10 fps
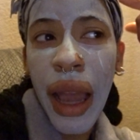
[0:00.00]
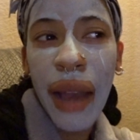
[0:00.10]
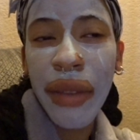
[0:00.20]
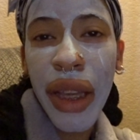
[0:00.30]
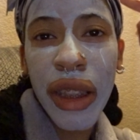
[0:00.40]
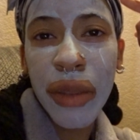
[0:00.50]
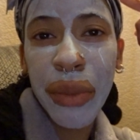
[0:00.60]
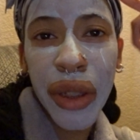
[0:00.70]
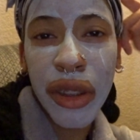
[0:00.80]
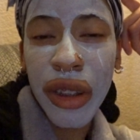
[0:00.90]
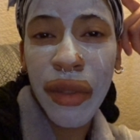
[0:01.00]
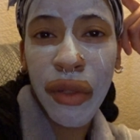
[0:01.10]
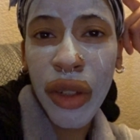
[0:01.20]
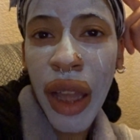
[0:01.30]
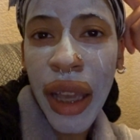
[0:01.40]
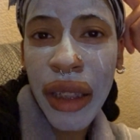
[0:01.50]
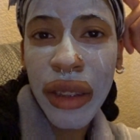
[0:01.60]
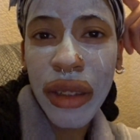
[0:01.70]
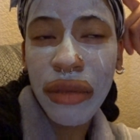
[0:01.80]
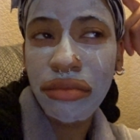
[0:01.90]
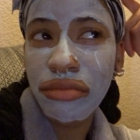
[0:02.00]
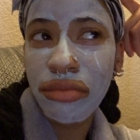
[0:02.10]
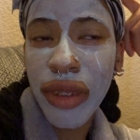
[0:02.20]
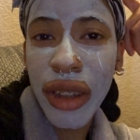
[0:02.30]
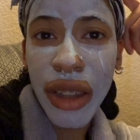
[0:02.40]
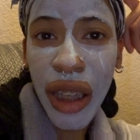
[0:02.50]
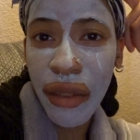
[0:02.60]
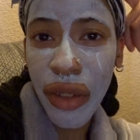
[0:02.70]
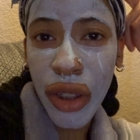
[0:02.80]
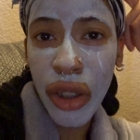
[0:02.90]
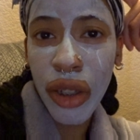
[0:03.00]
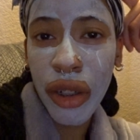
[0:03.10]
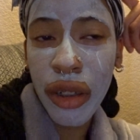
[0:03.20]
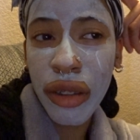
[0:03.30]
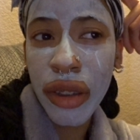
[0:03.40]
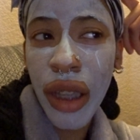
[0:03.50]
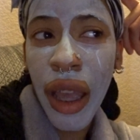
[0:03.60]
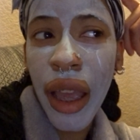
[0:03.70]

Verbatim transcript: i've had this piercing for like seven years